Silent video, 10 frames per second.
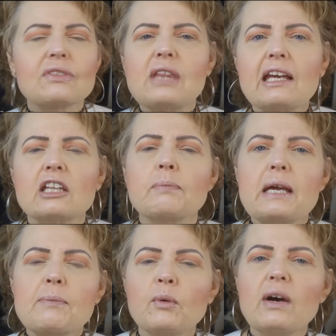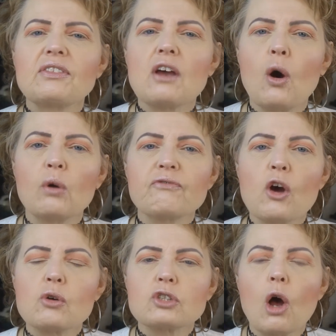Think of the people at the old
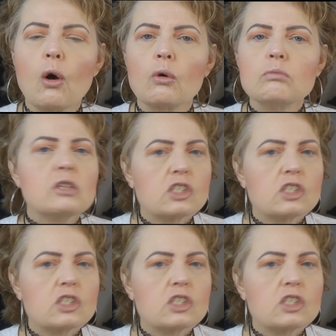folks home.